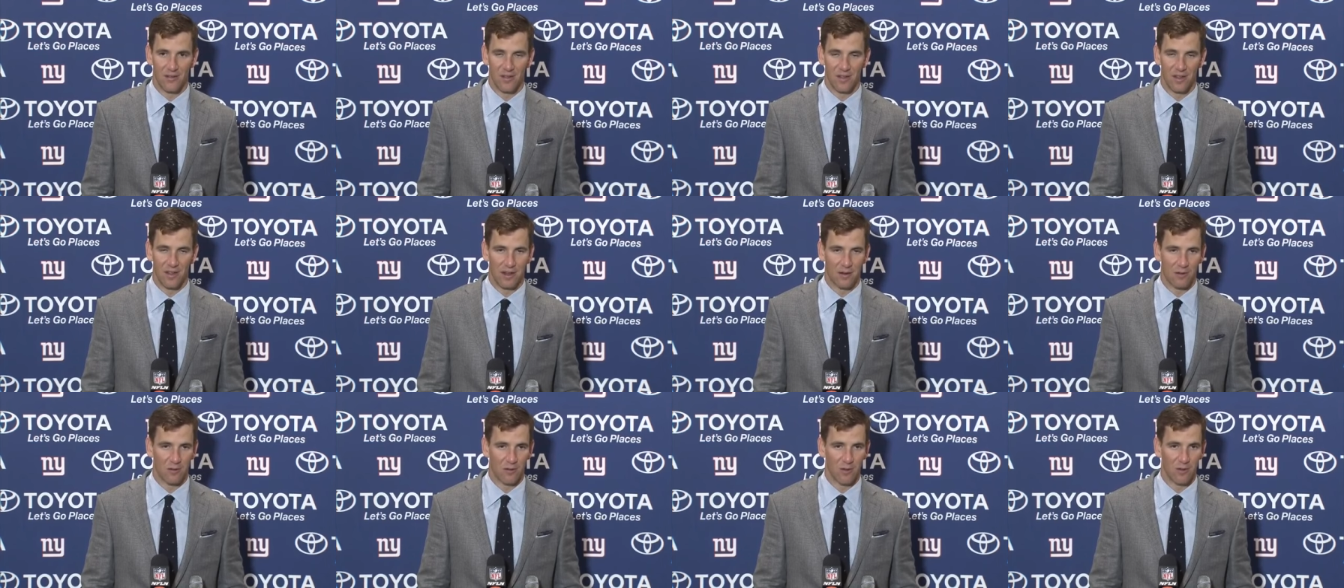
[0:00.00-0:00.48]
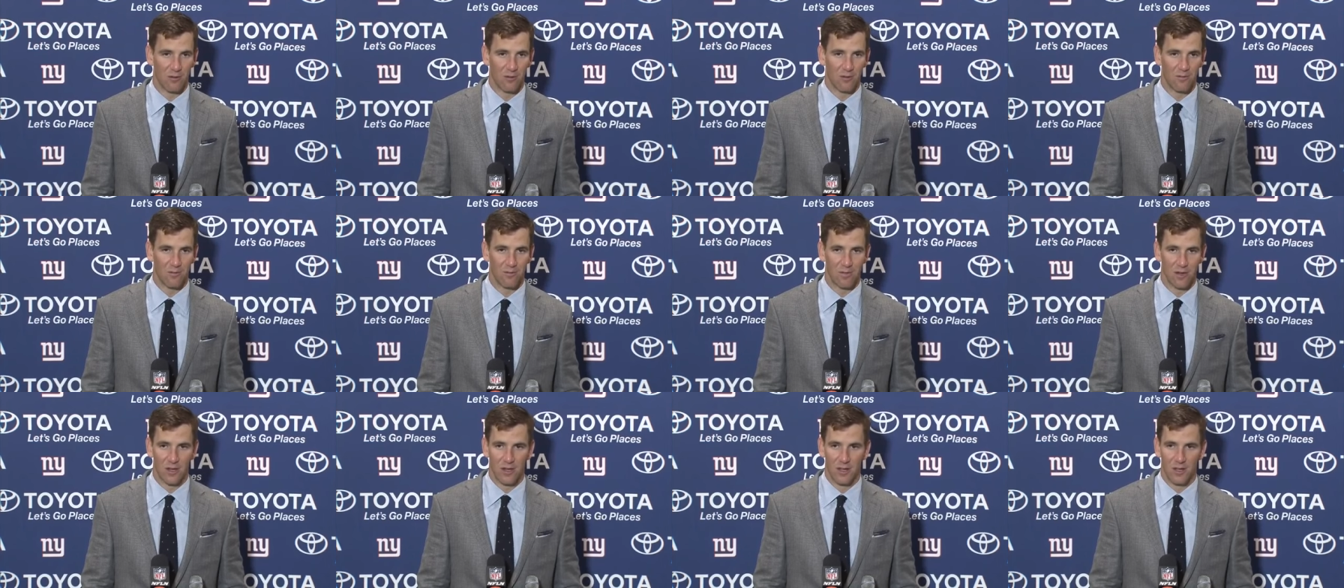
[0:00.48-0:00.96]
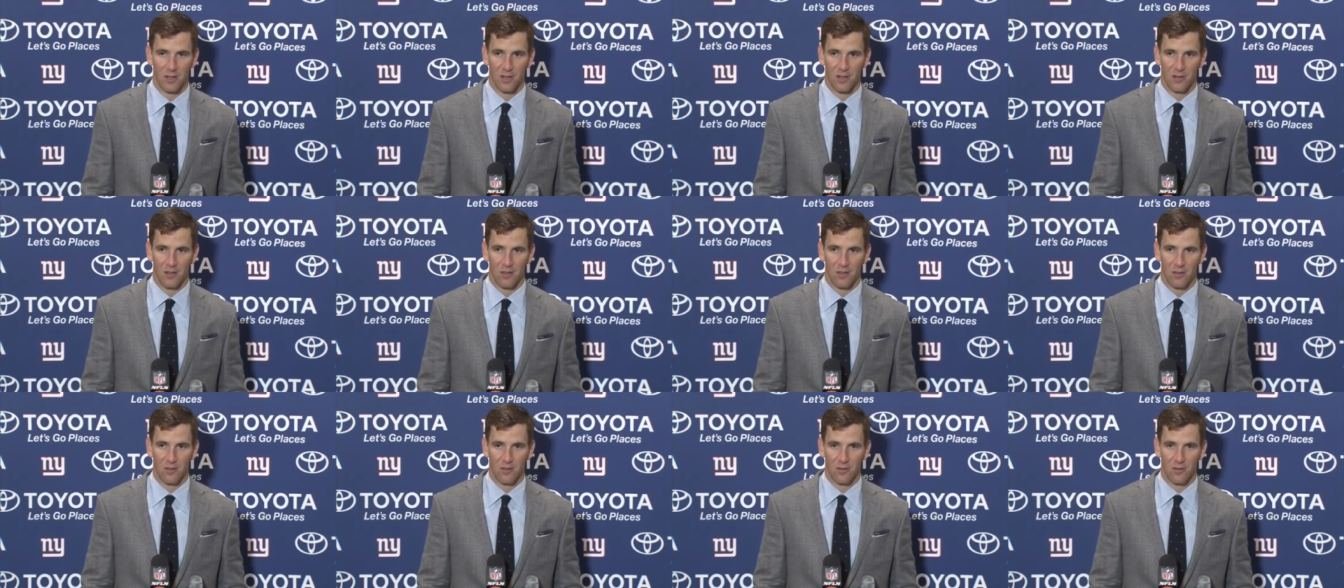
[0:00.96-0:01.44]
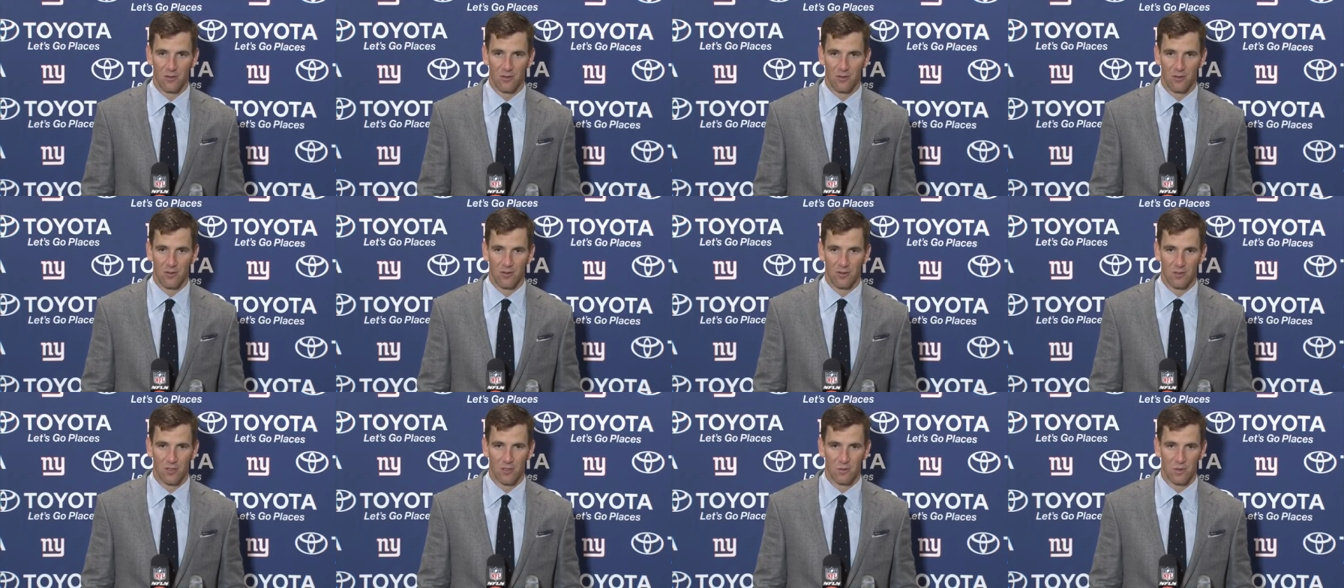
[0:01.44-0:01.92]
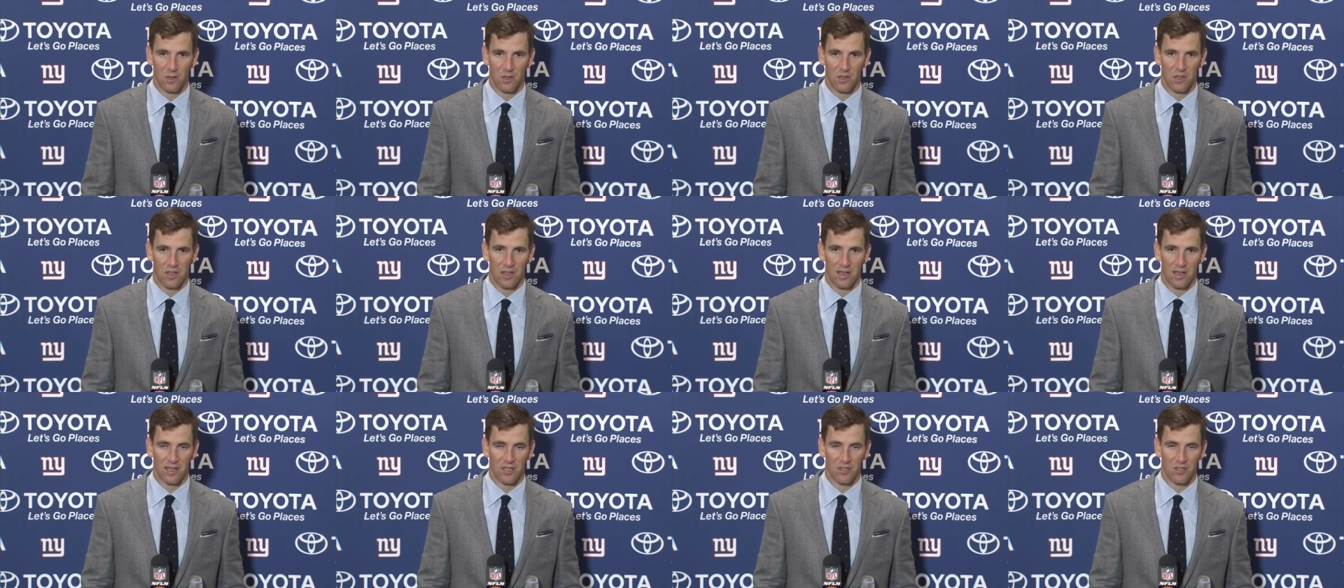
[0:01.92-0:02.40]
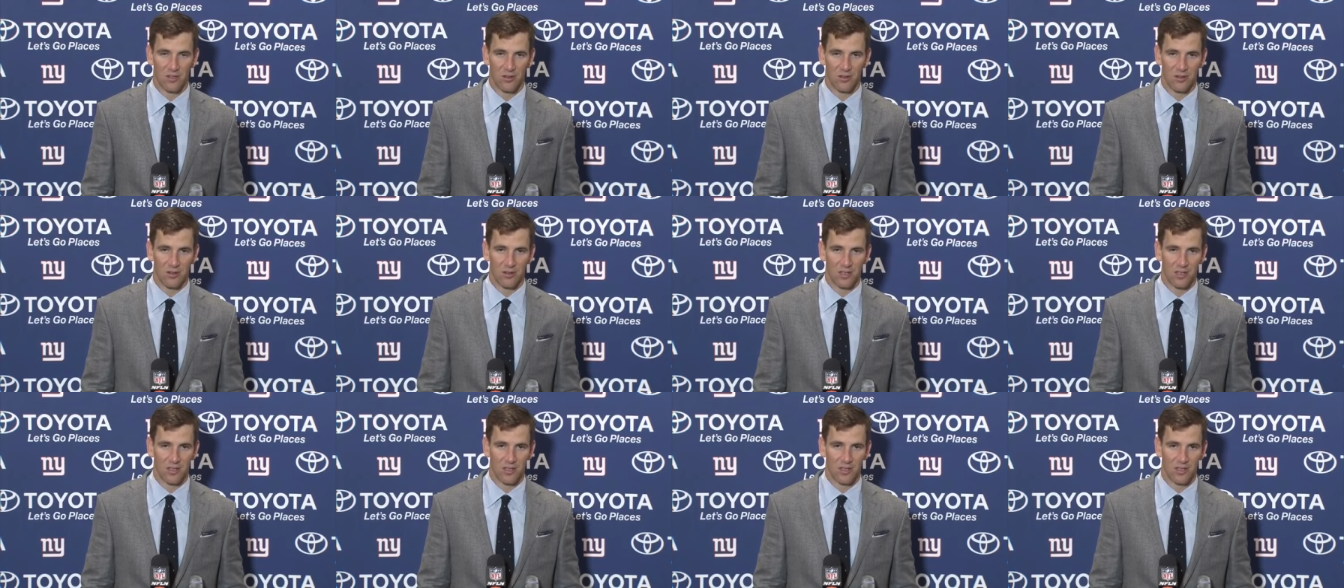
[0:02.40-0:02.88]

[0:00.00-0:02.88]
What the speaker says: feel like we're doing some good things, or